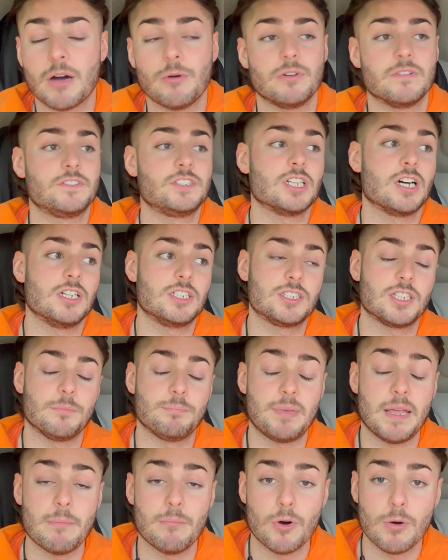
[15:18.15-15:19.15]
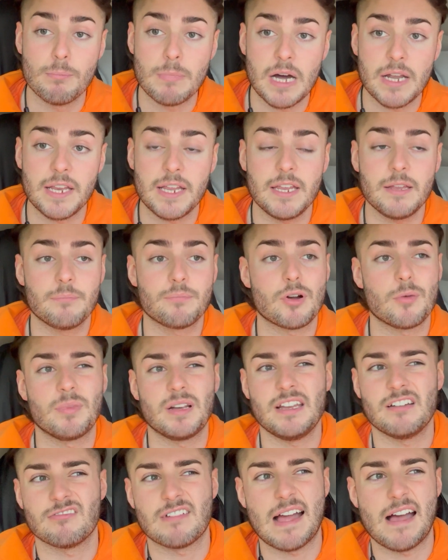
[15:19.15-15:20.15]
I would have charged a bit more money,
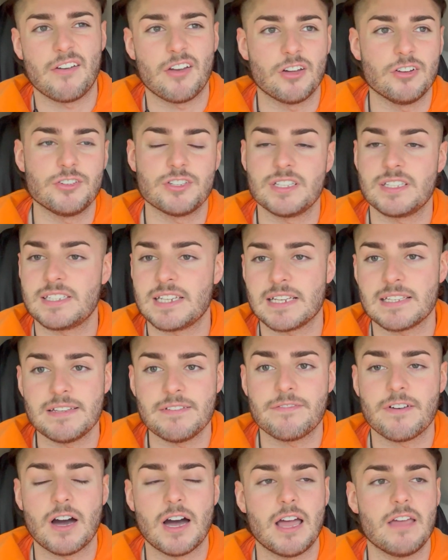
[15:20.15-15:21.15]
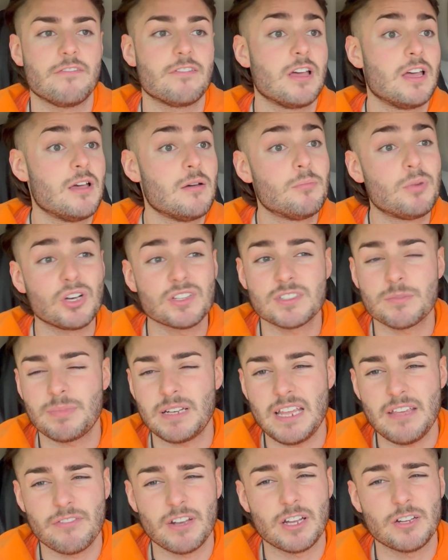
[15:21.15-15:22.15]
probably around 165,
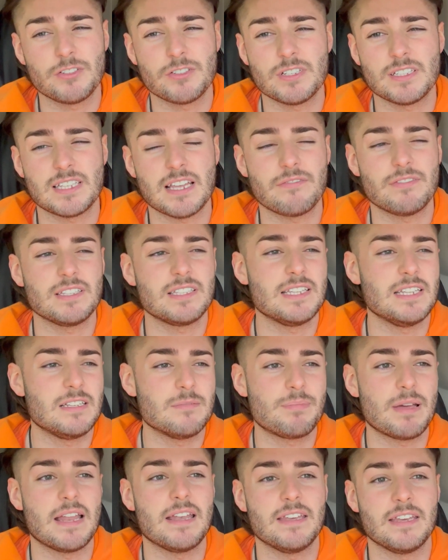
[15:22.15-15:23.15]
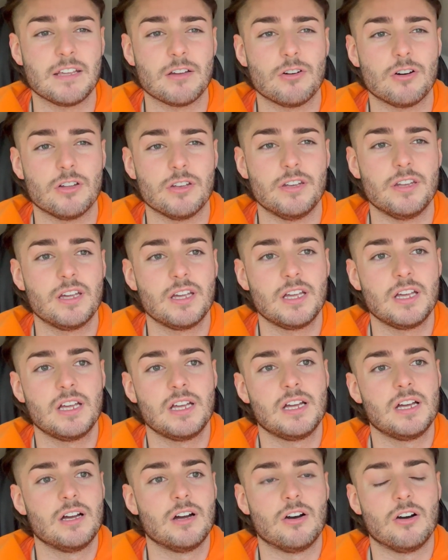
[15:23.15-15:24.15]
possibly even 170, depending on
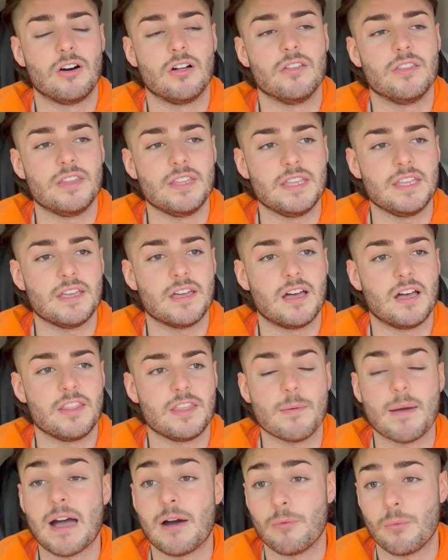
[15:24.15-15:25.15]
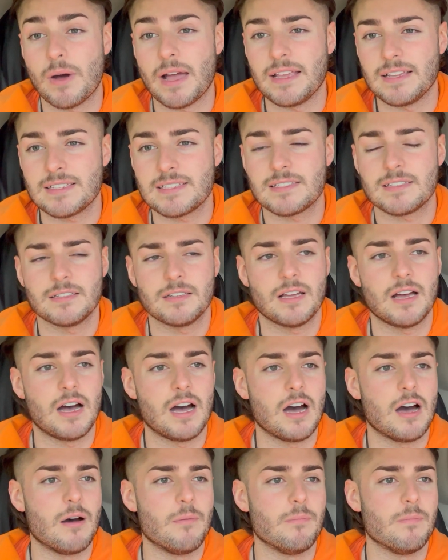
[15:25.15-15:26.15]
the amount of waste.
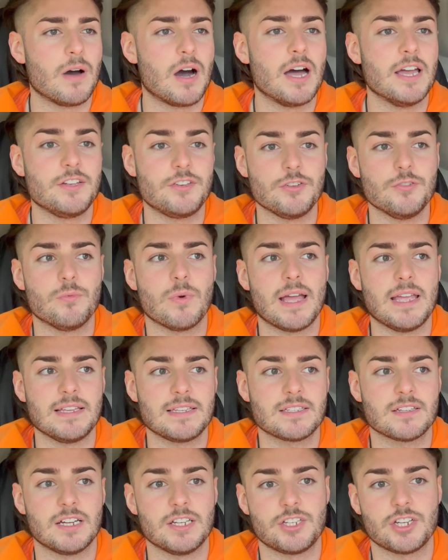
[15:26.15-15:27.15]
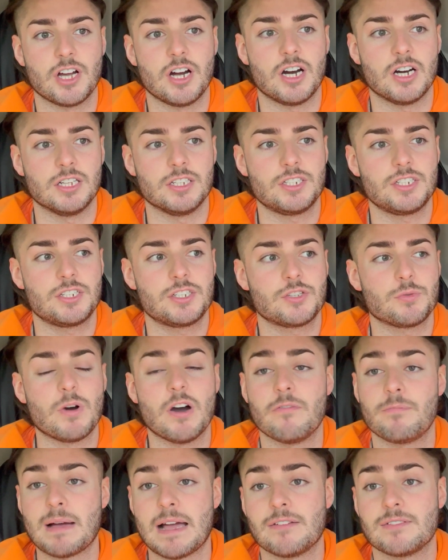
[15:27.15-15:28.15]
I do waste. I charge
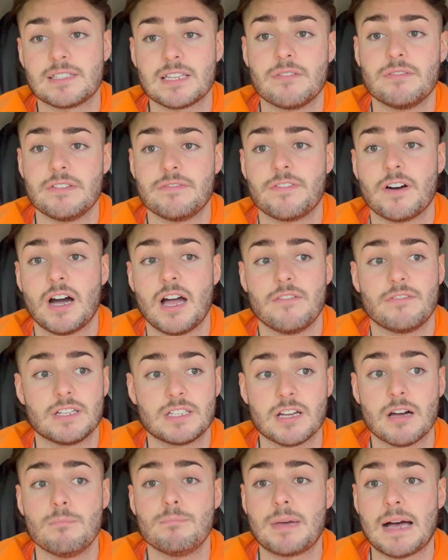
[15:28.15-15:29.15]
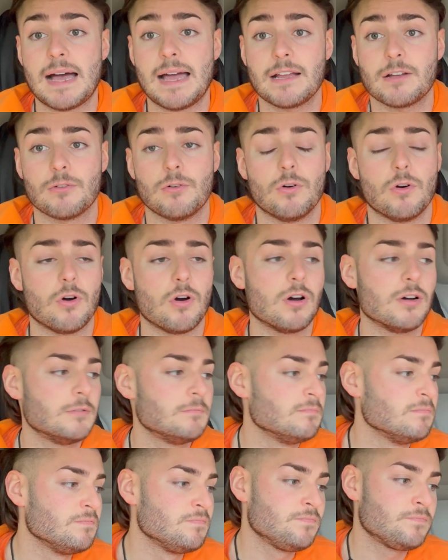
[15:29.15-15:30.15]
£12.75 a ton bag, or
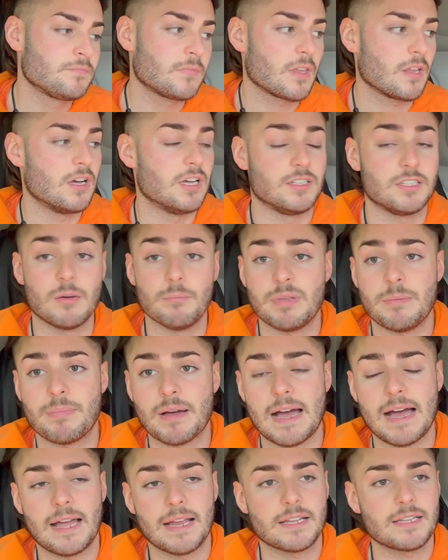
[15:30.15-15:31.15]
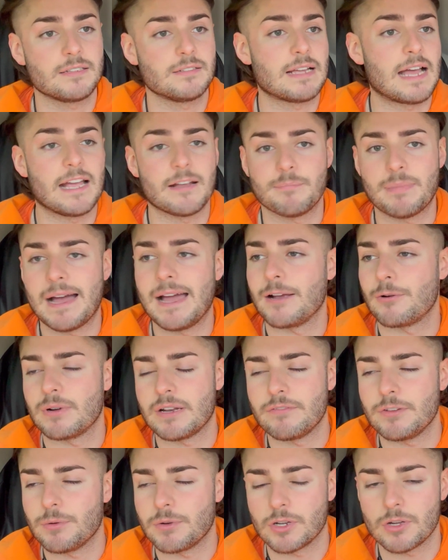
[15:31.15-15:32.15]
a dumpy bag, ag bag,
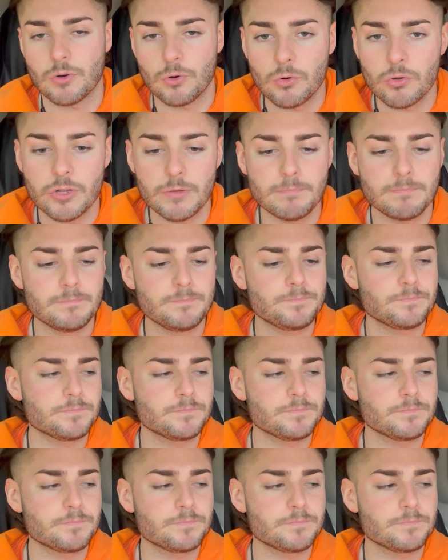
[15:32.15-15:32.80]
whatever you want to call them.